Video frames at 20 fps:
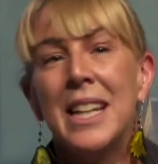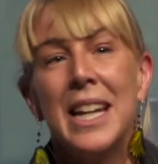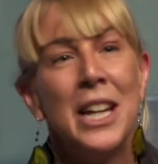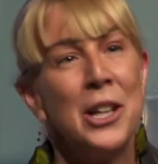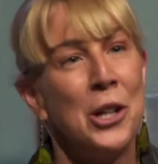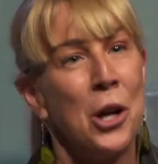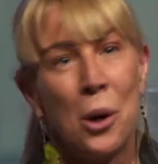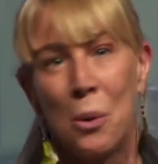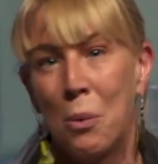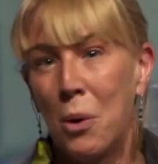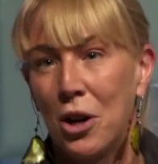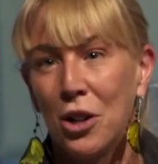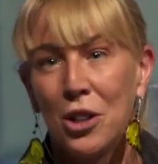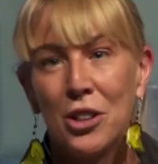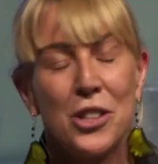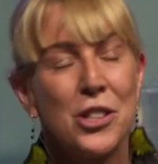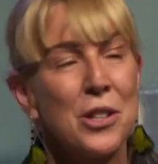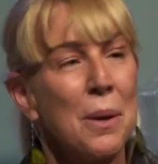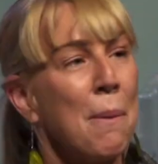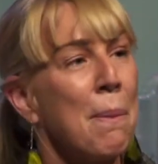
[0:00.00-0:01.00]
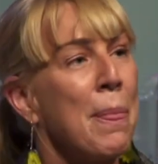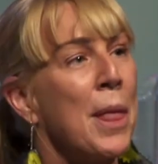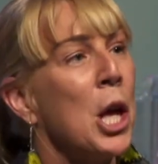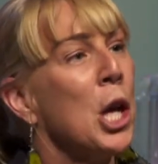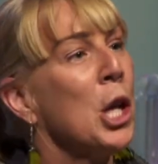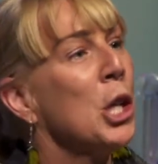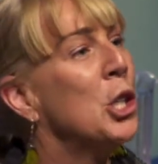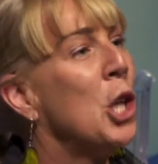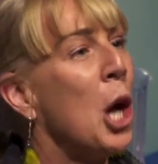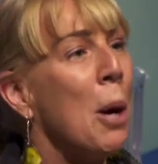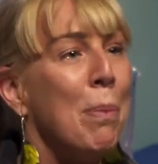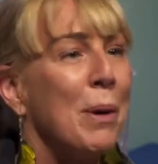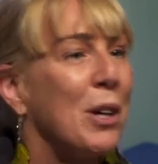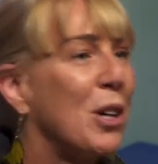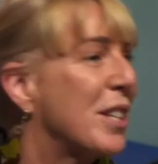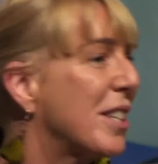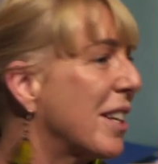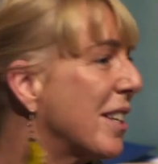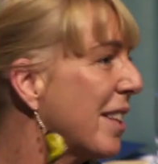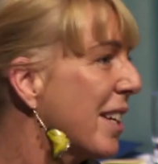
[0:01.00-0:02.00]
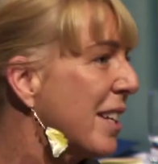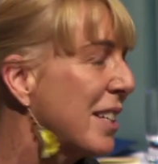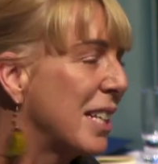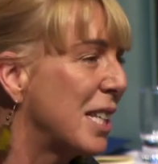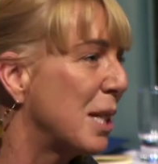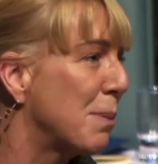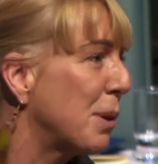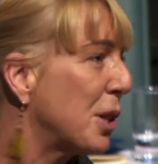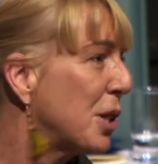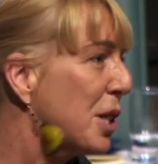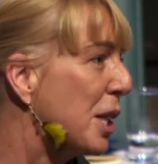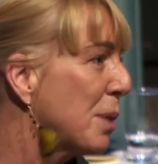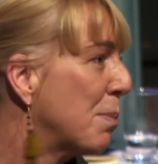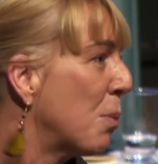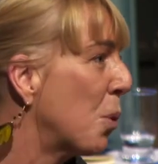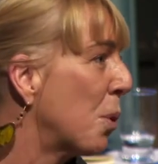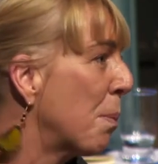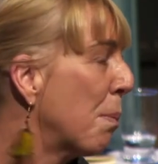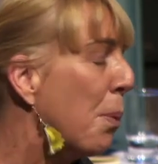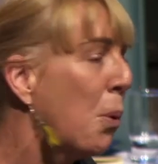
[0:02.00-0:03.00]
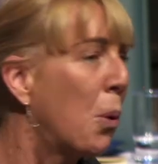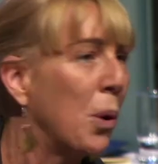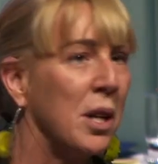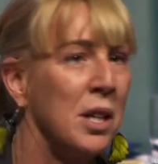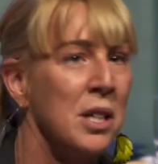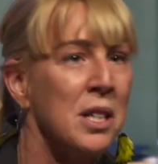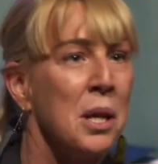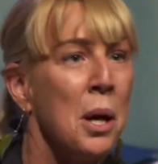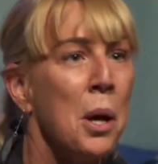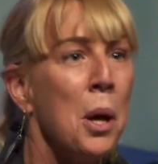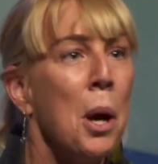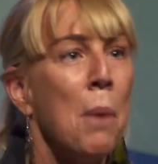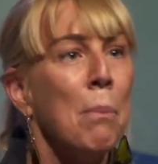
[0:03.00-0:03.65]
in our world. Not because I think disability is more important,